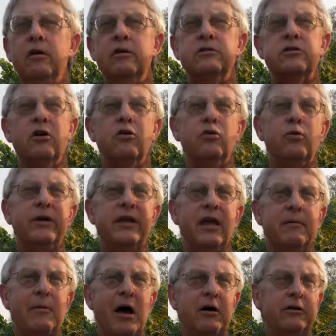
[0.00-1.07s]
So we
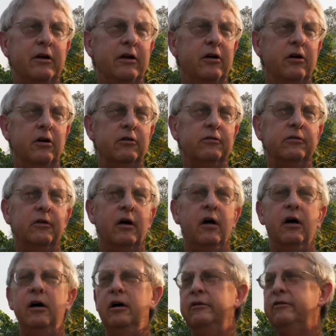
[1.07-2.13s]
came out here
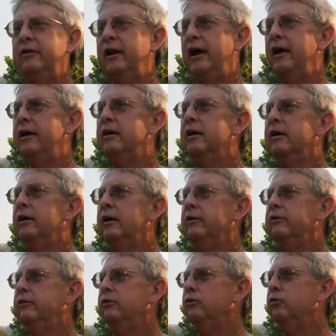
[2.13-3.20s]
today
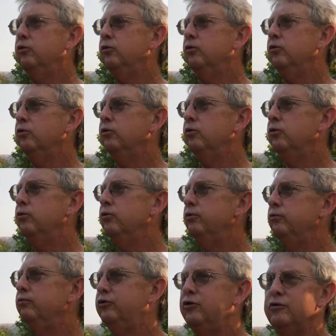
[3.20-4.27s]
to
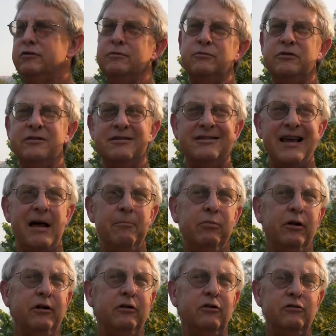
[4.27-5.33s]
do some
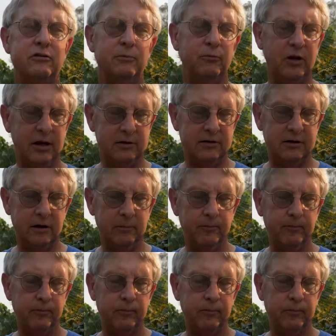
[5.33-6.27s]
sampling, do some testing.